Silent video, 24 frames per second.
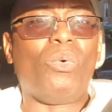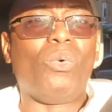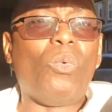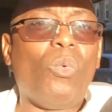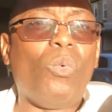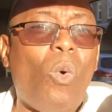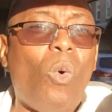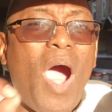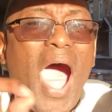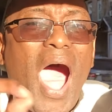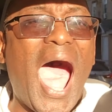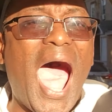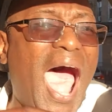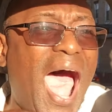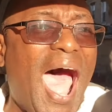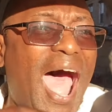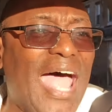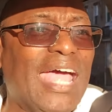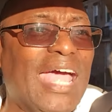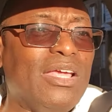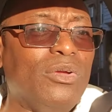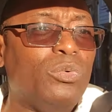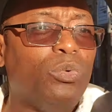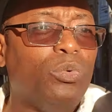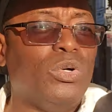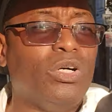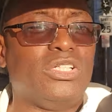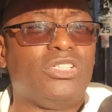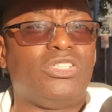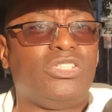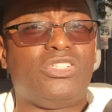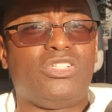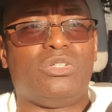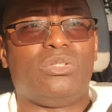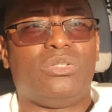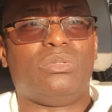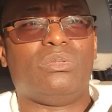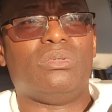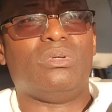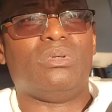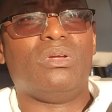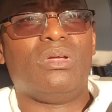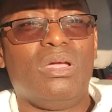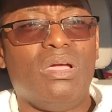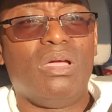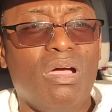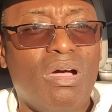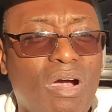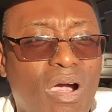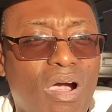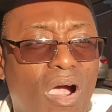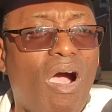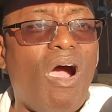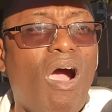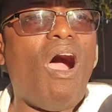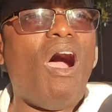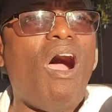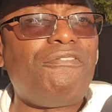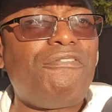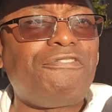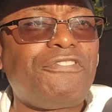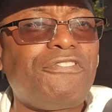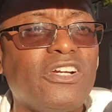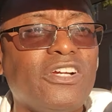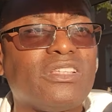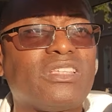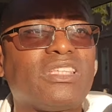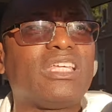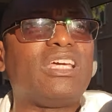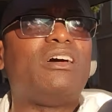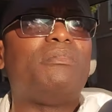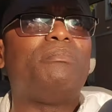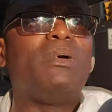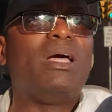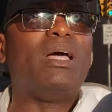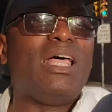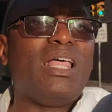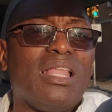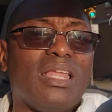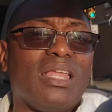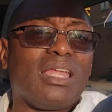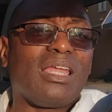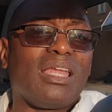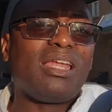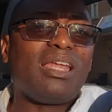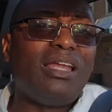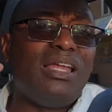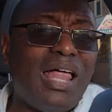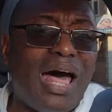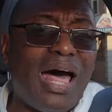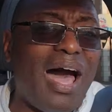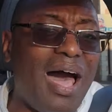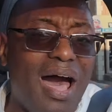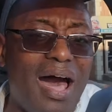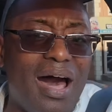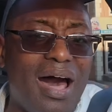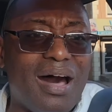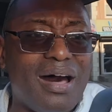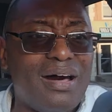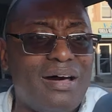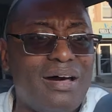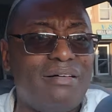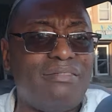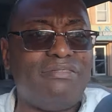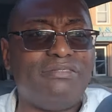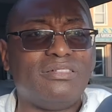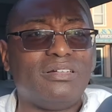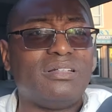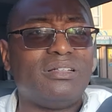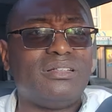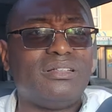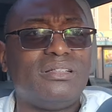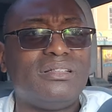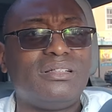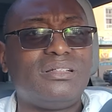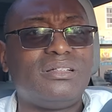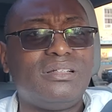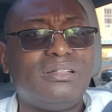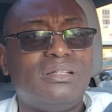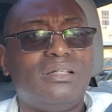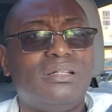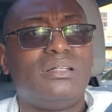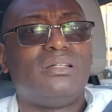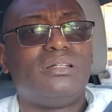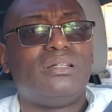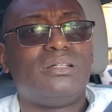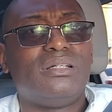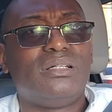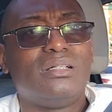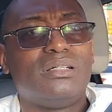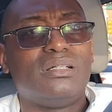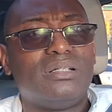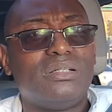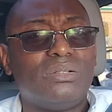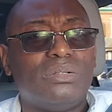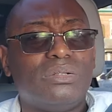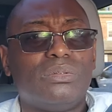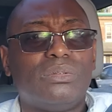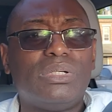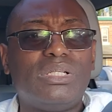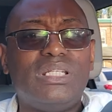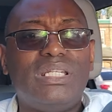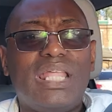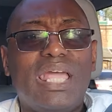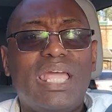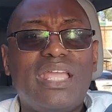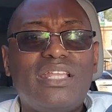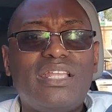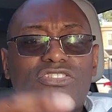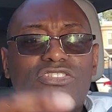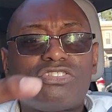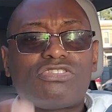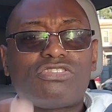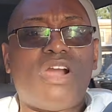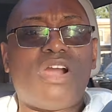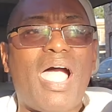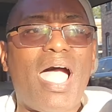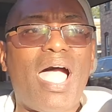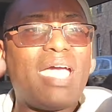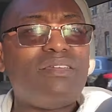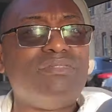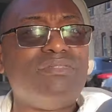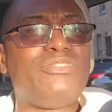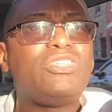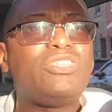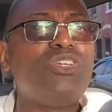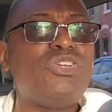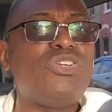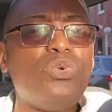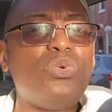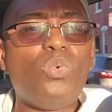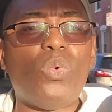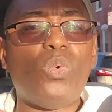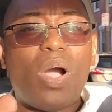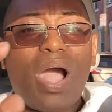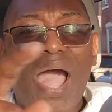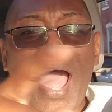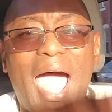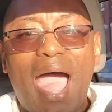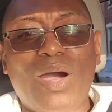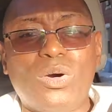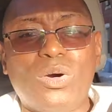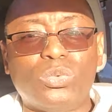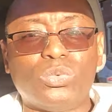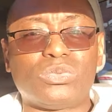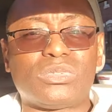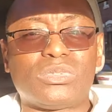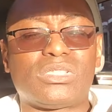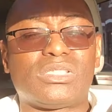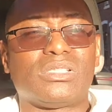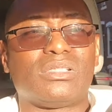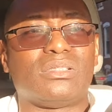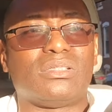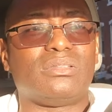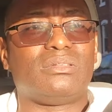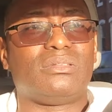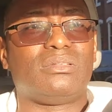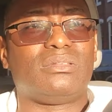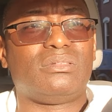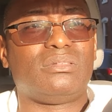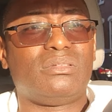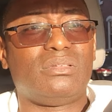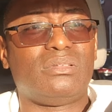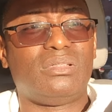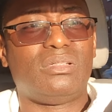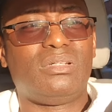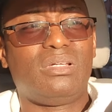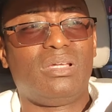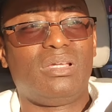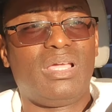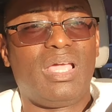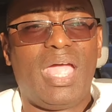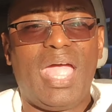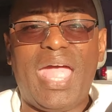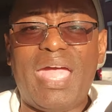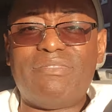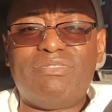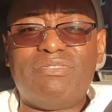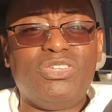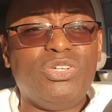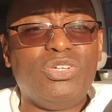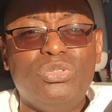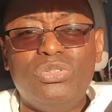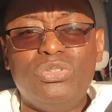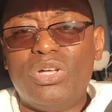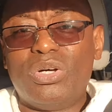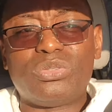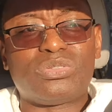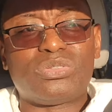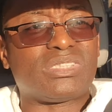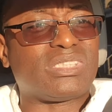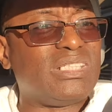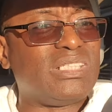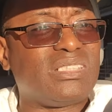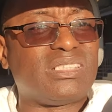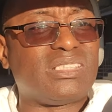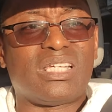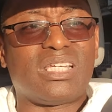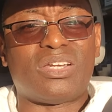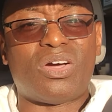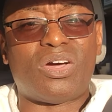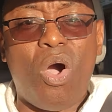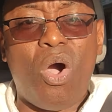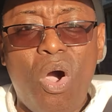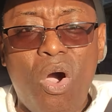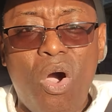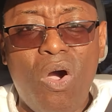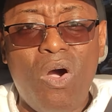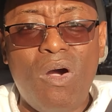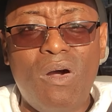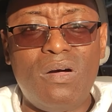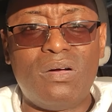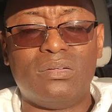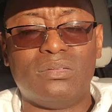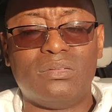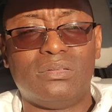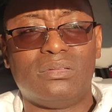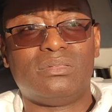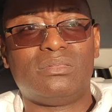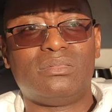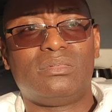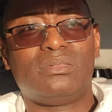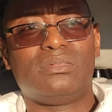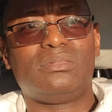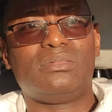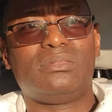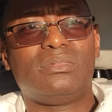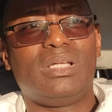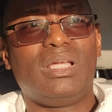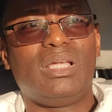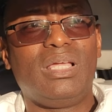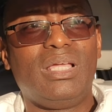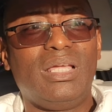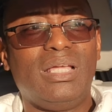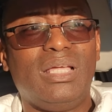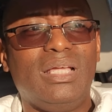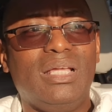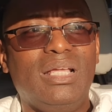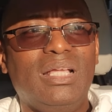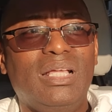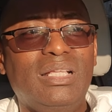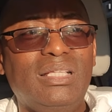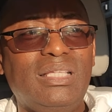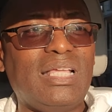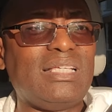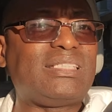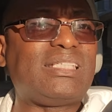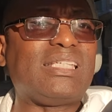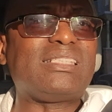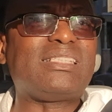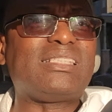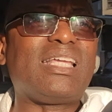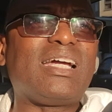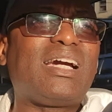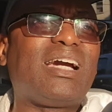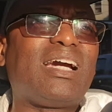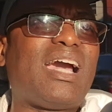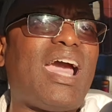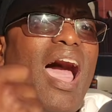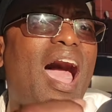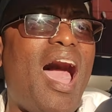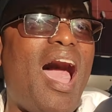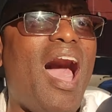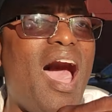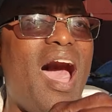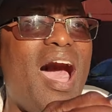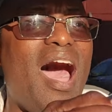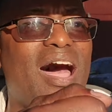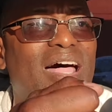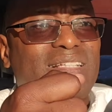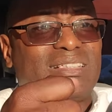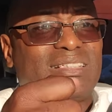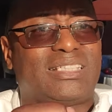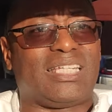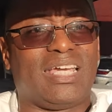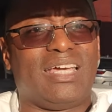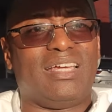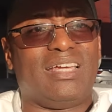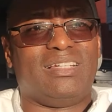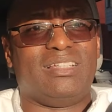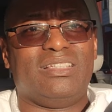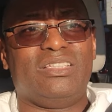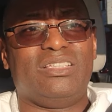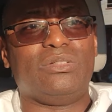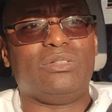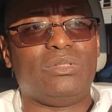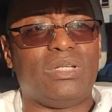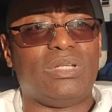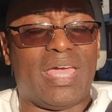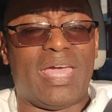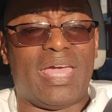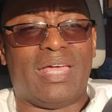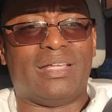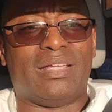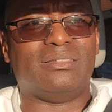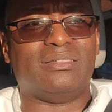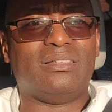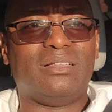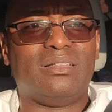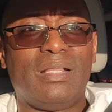Why would you offer them love when they drive you out? Have you no sense at all? This is the God telling you that.